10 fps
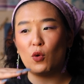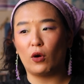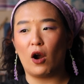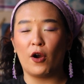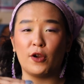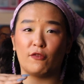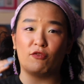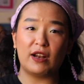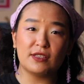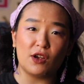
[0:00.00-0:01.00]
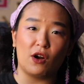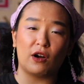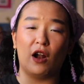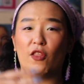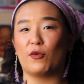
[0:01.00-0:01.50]
your art, your friends'
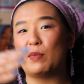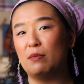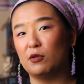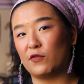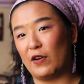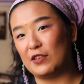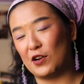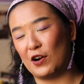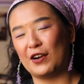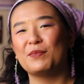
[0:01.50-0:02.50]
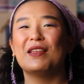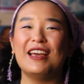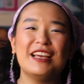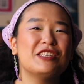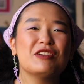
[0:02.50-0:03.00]
art, other people's friends' art.
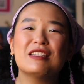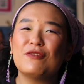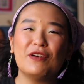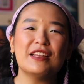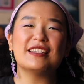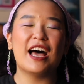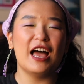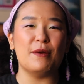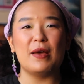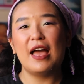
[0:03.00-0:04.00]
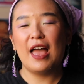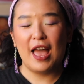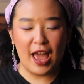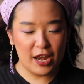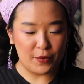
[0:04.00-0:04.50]
It's just a fun time.
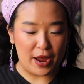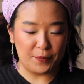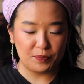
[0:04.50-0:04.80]
Anyway,